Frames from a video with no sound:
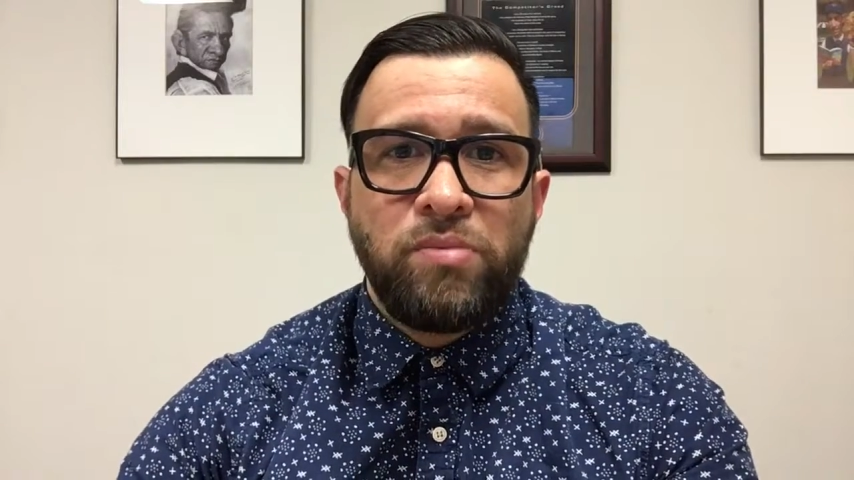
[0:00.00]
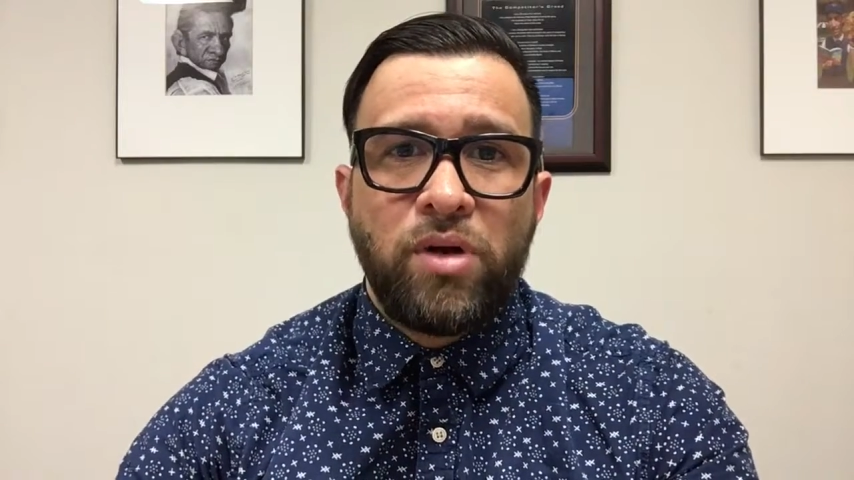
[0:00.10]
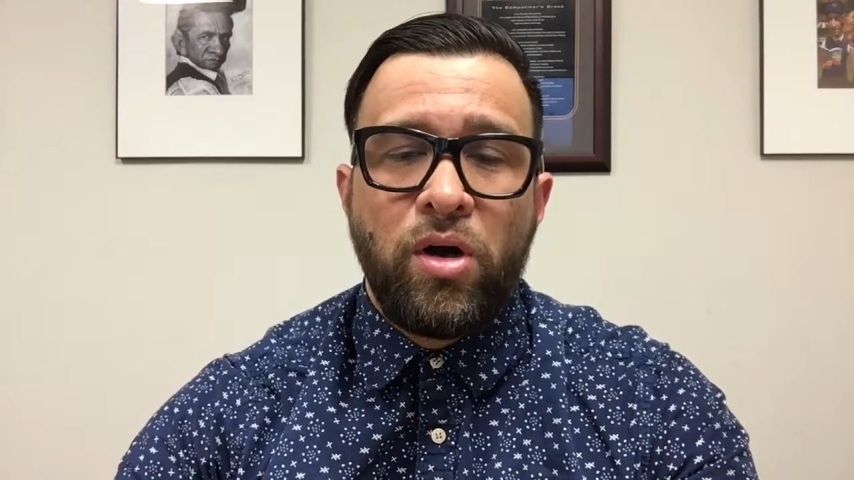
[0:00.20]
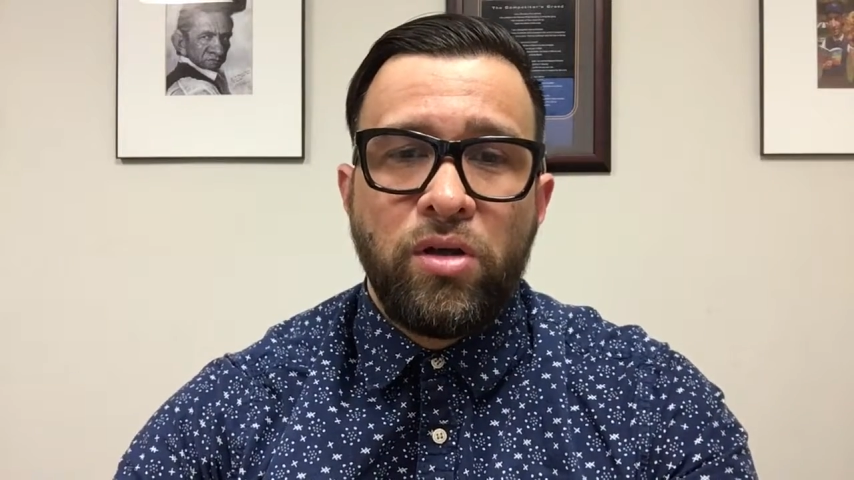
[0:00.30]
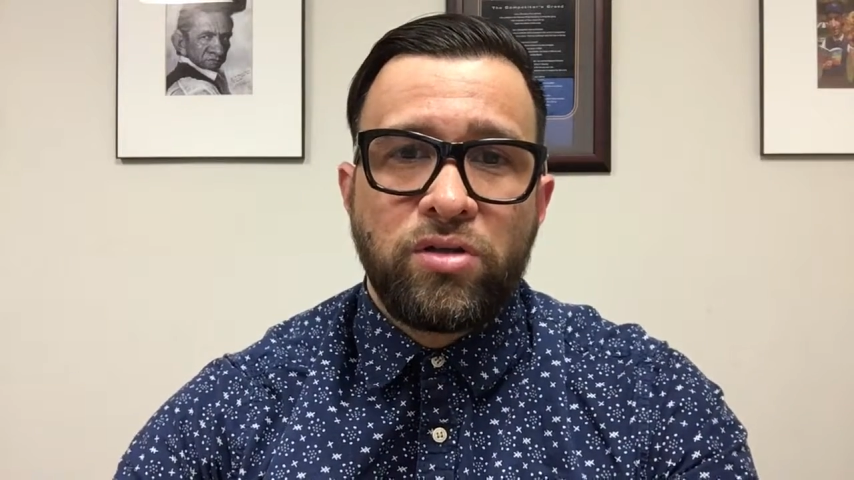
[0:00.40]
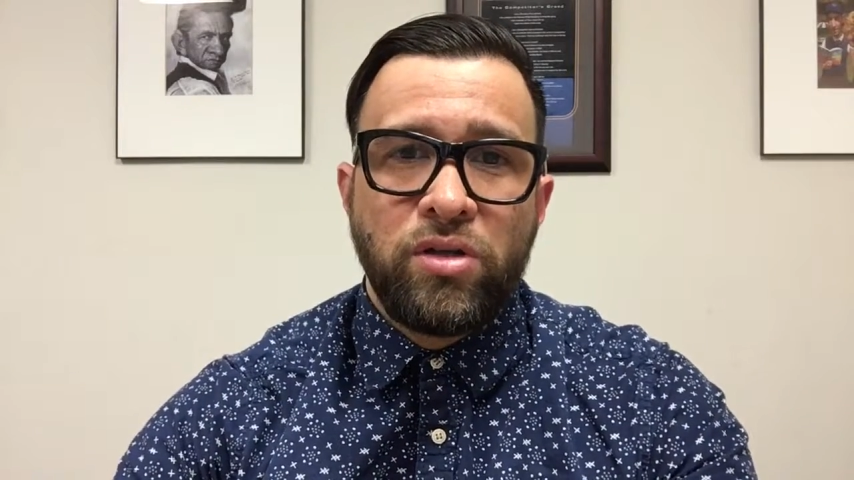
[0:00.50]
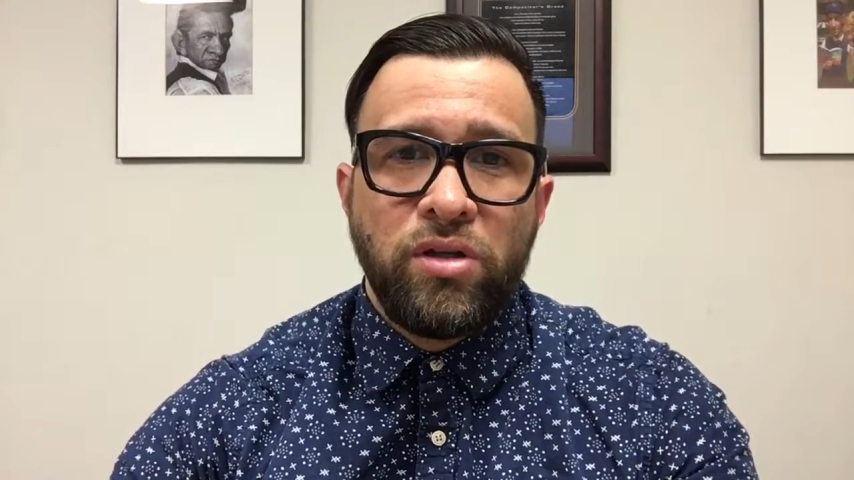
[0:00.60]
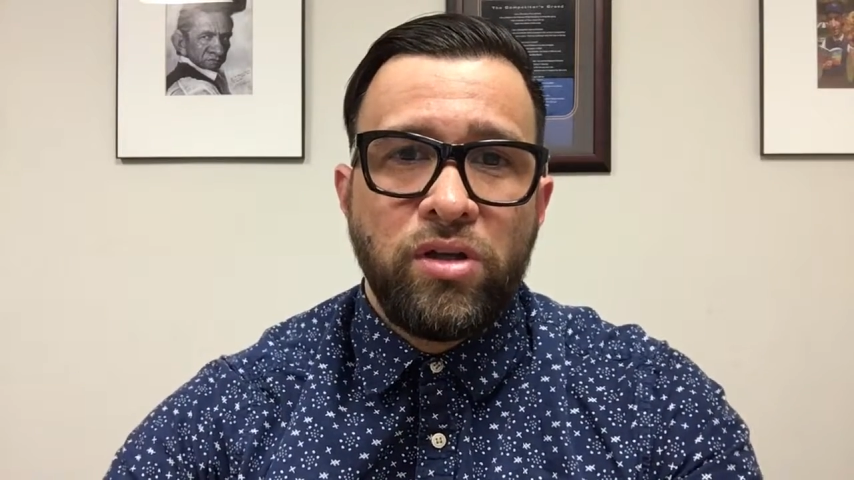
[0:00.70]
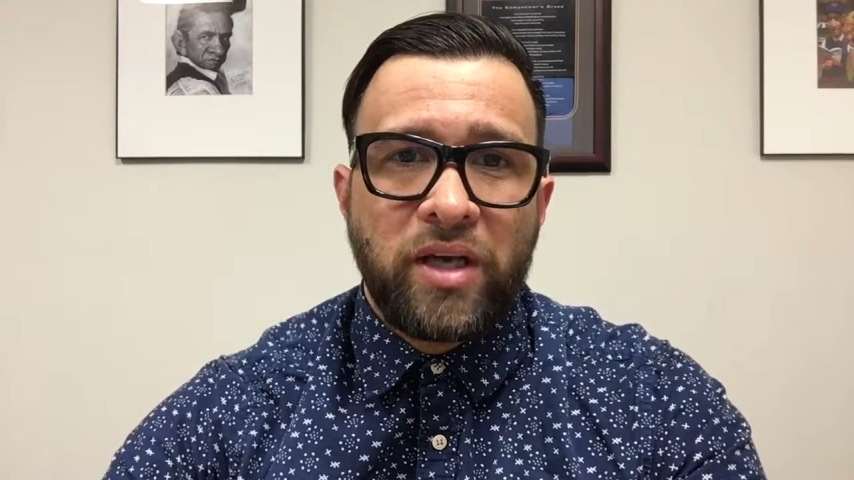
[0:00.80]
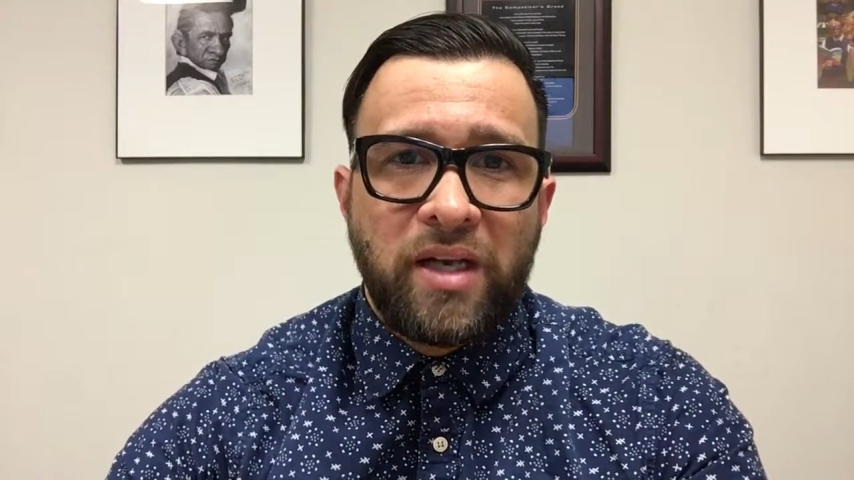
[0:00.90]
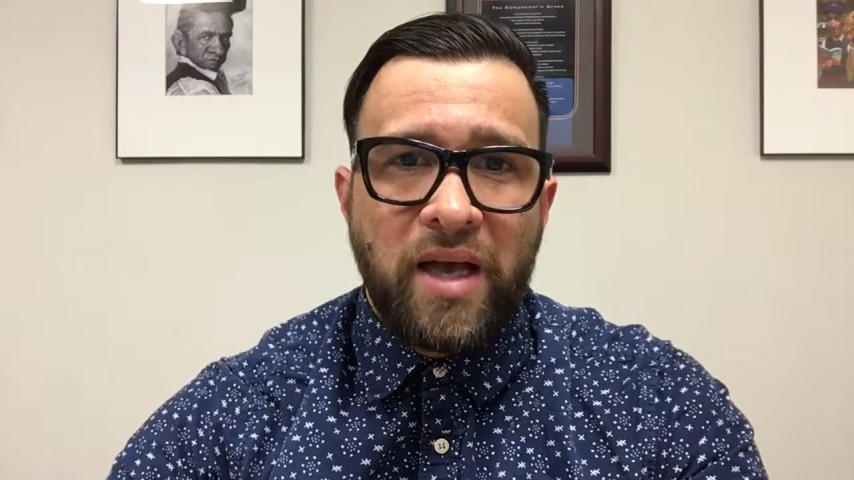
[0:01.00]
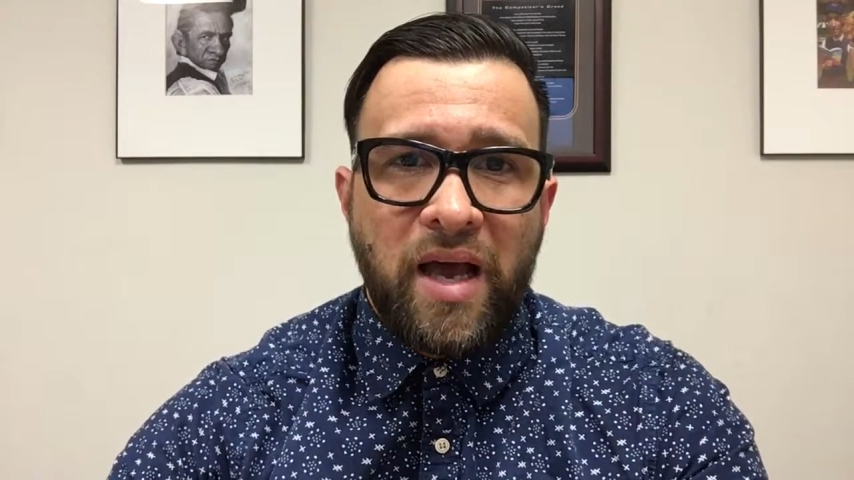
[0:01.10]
but also looking